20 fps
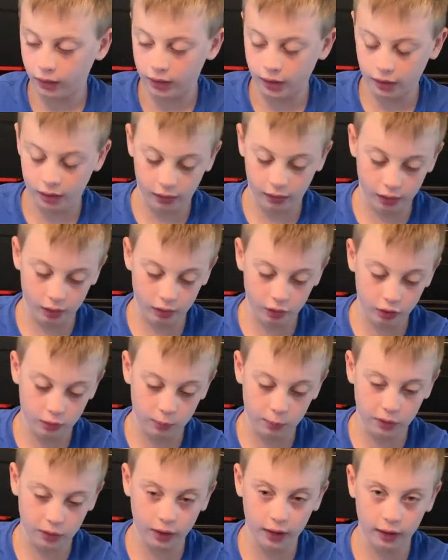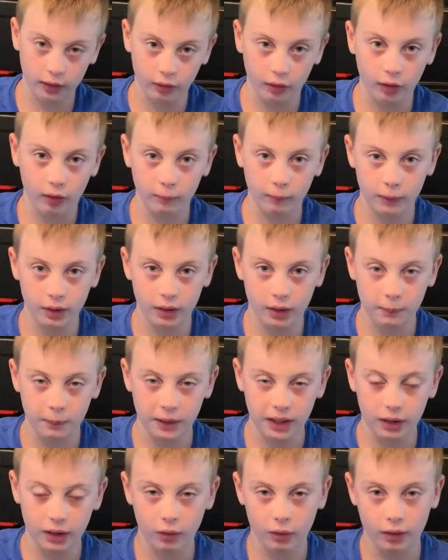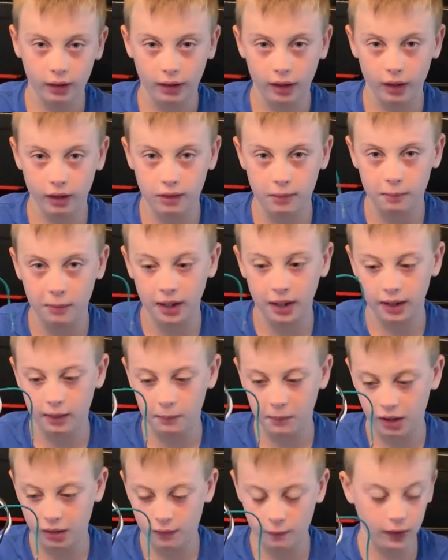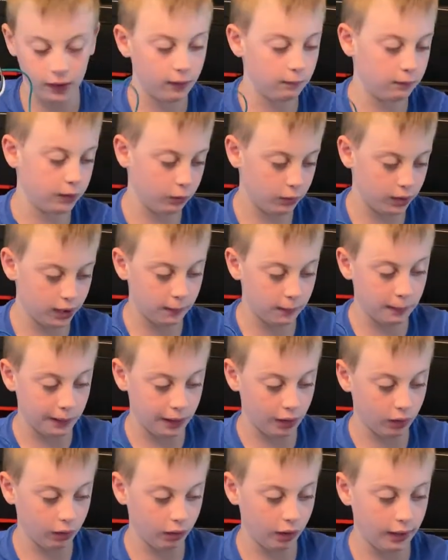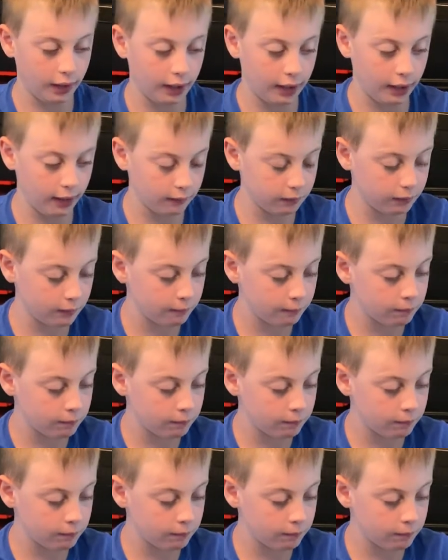It's a surge protector. I'm going to be using this in my MS5UD panel I have.